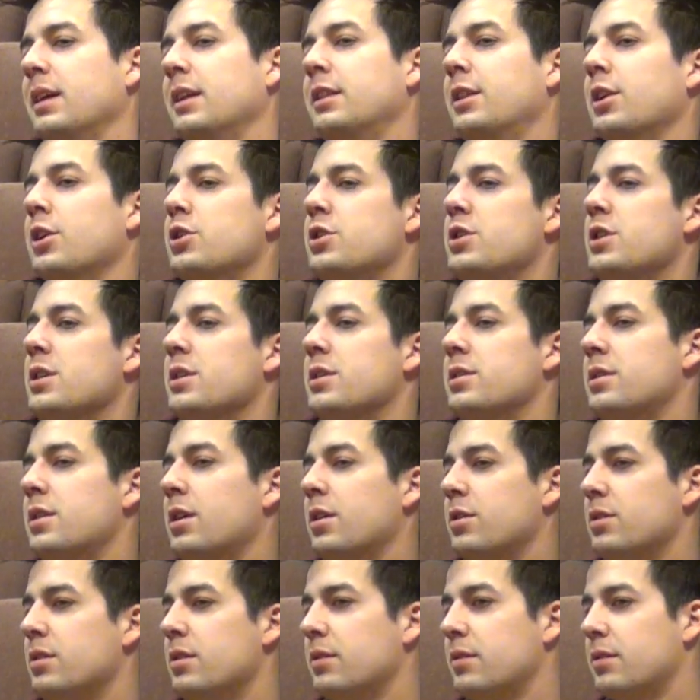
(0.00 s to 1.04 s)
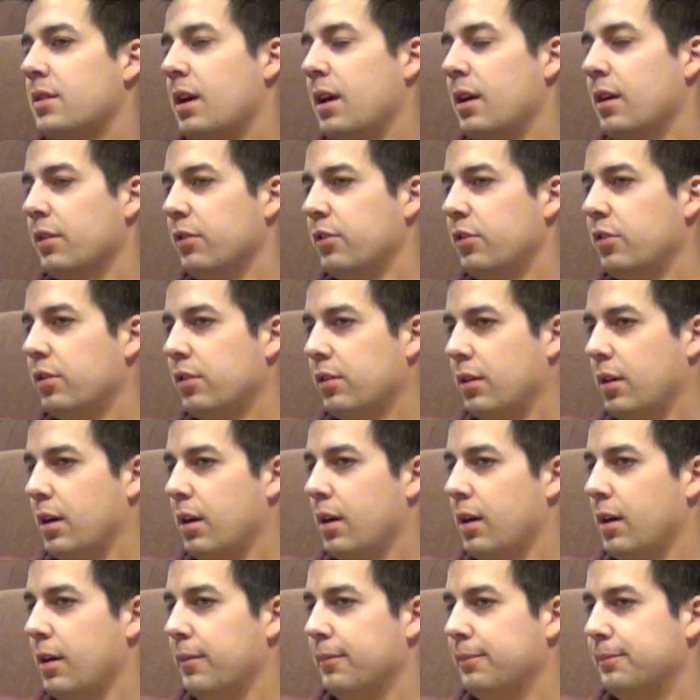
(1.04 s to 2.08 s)
like they're just kind of.
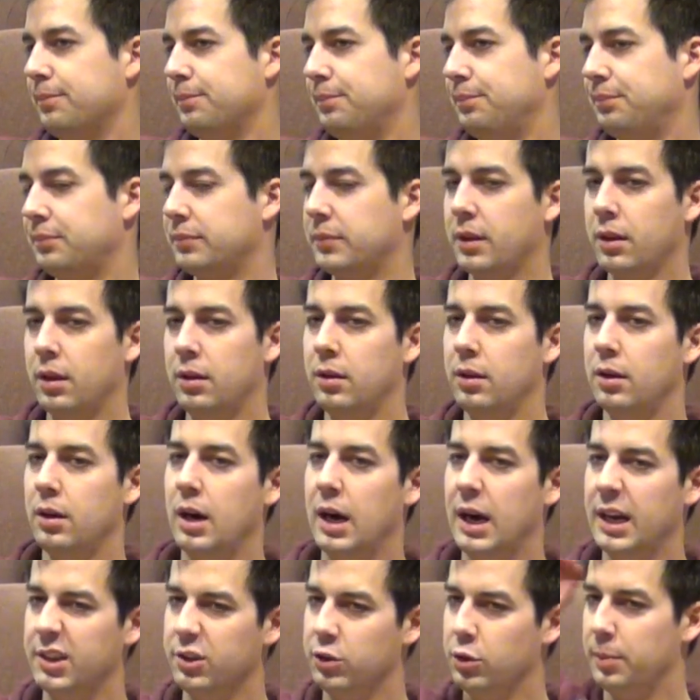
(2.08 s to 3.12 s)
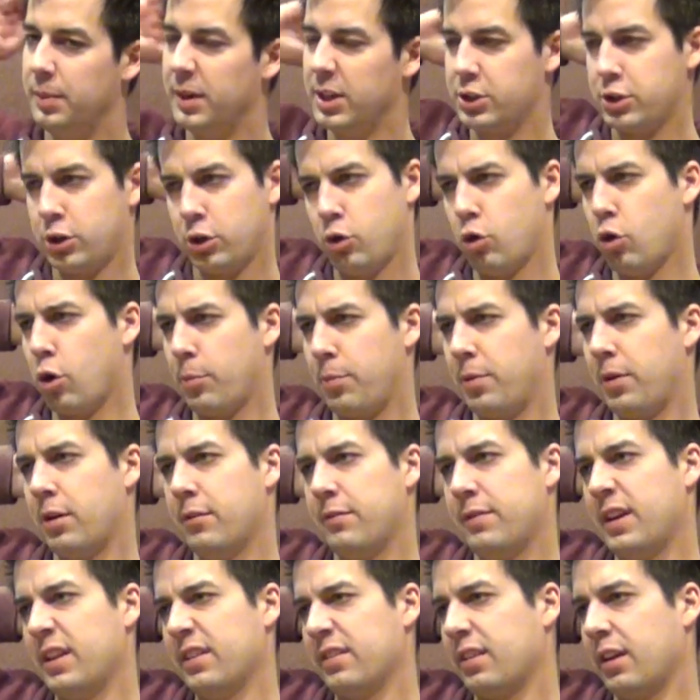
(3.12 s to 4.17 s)
I do a bunch of corporate
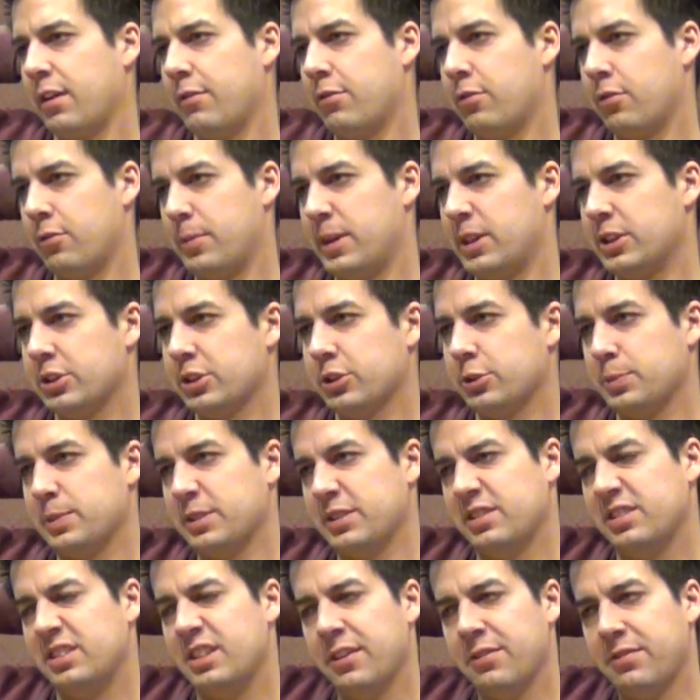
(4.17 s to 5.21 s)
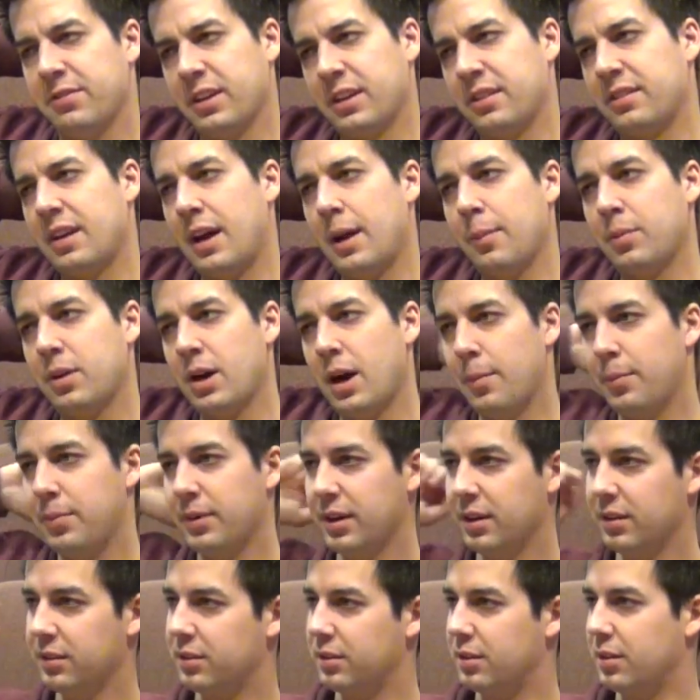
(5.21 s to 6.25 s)
events, like for a bunch of specific type
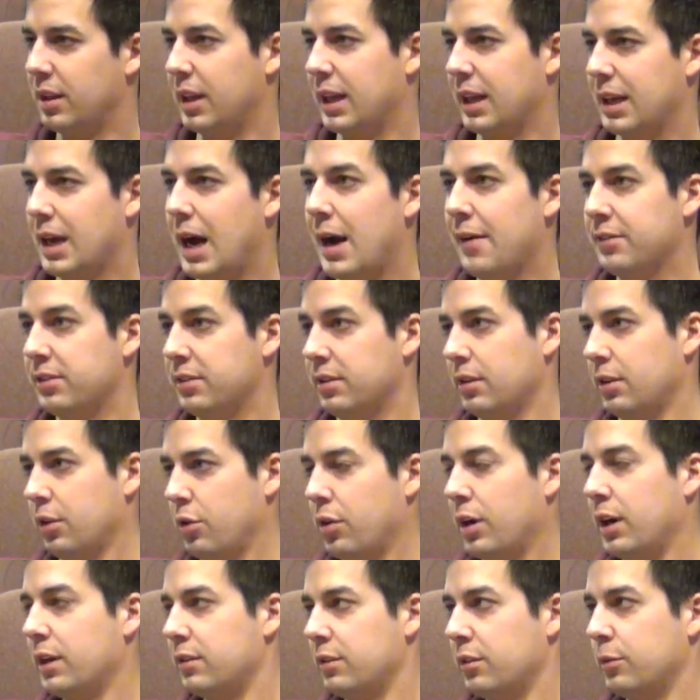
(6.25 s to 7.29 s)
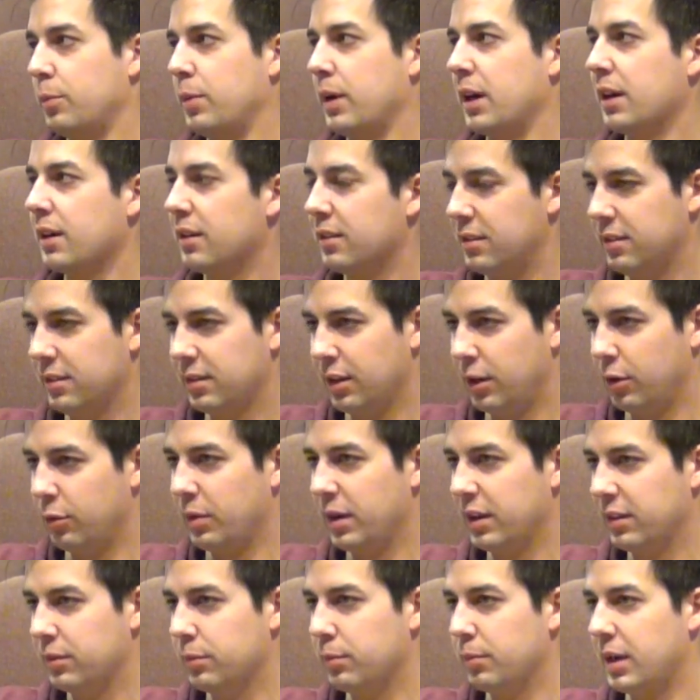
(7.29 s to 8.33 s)
companies, like obviously the Crisis Pregnancy Center,
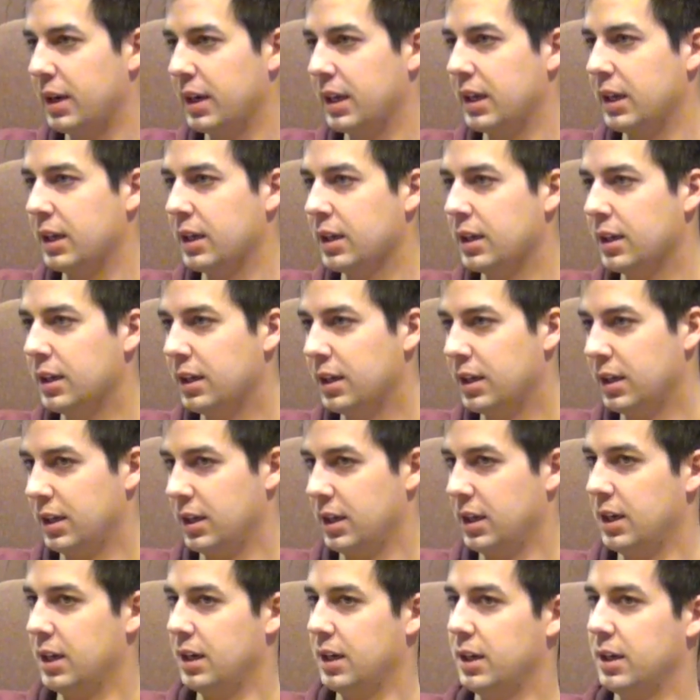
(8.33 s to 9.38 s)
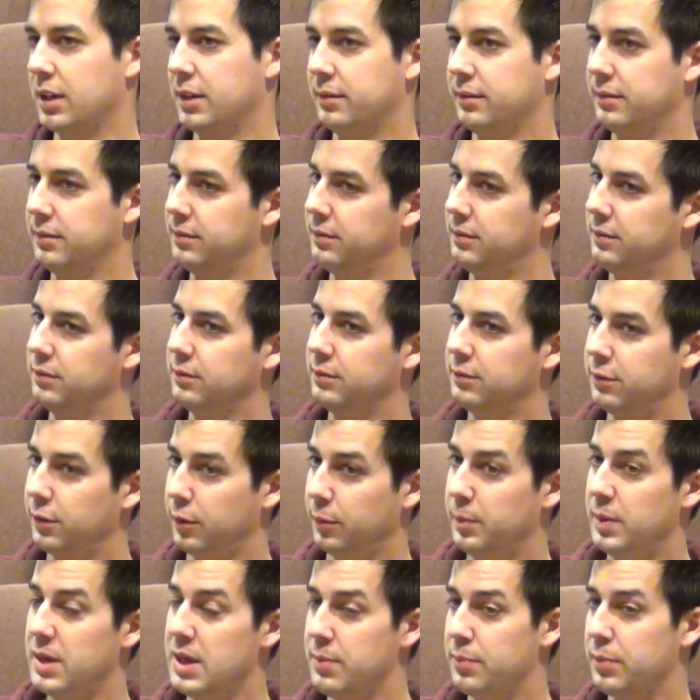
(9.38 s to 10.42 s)
raising money for
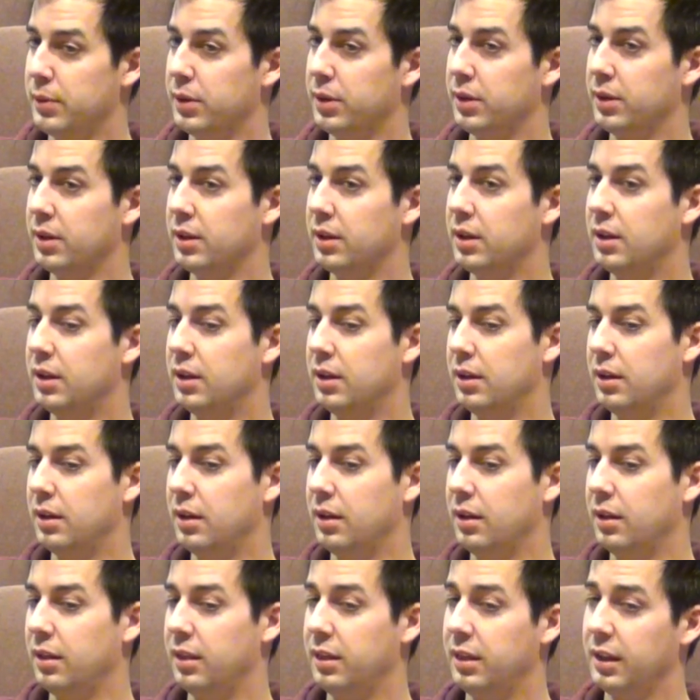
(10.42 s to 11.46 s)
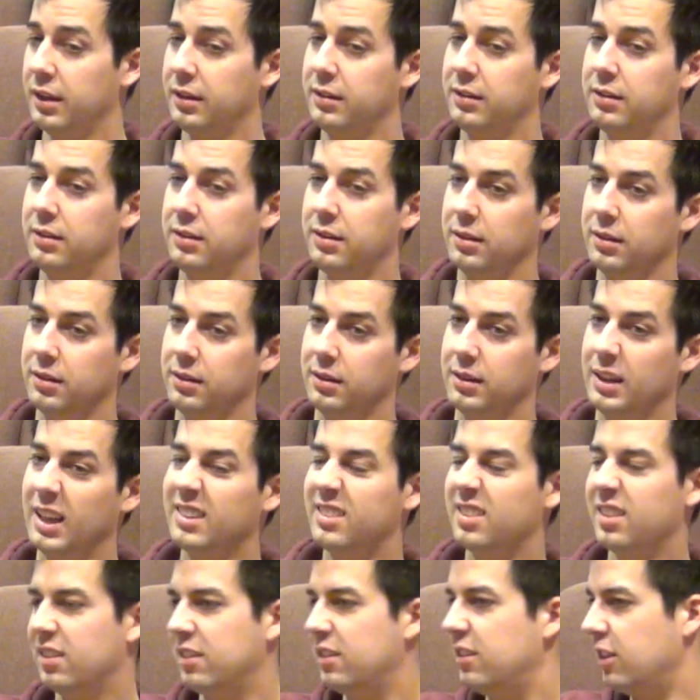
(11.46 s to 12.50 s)
people that's a
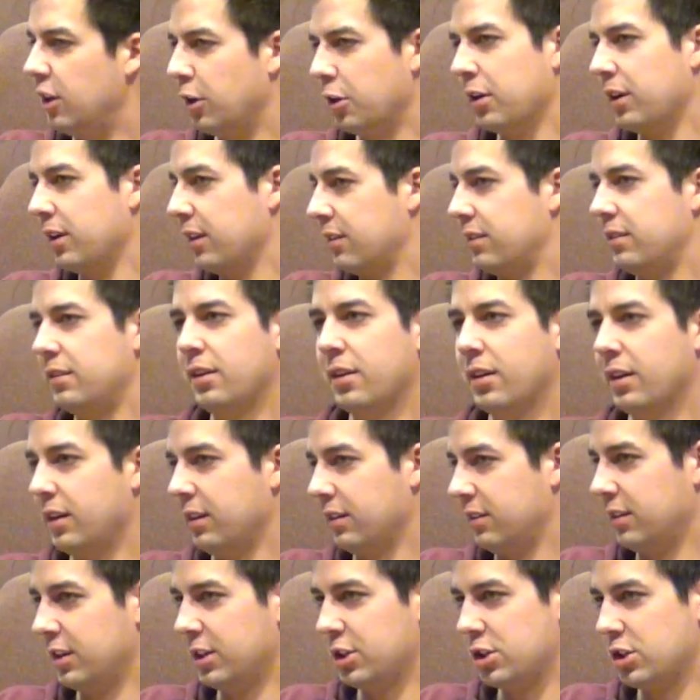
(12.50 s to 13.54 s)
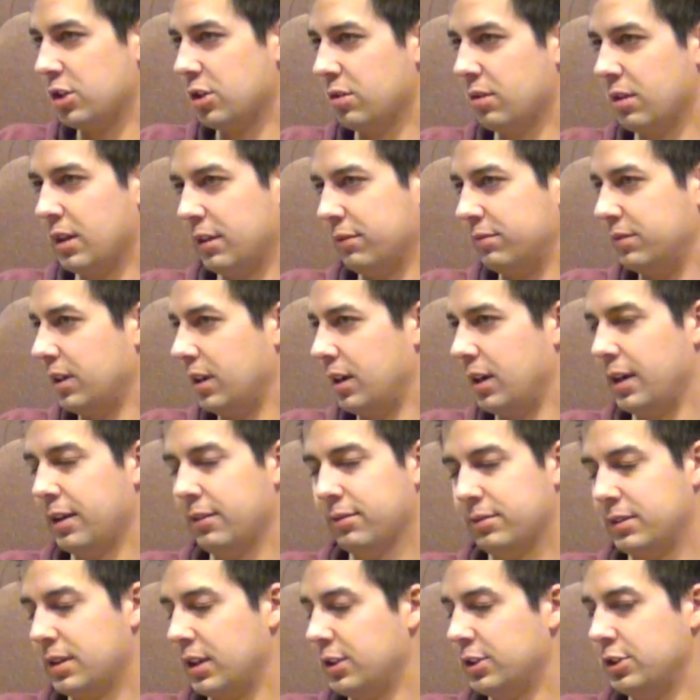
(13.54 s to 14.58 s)
serious issue. And
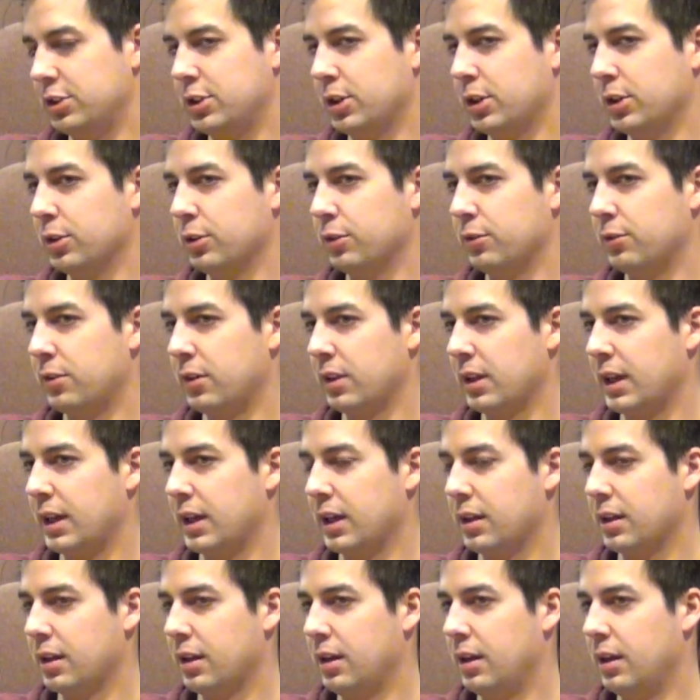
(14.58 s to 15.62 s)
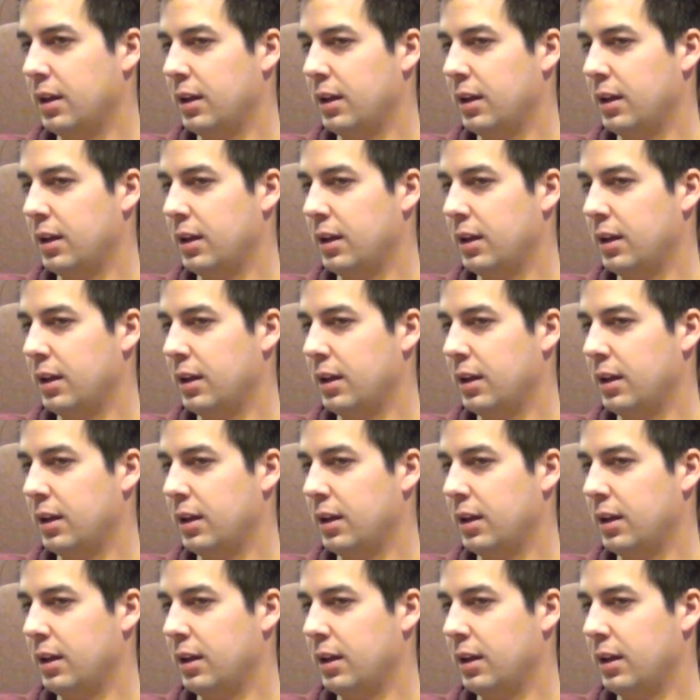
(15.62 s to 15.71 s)
I've done shows for like.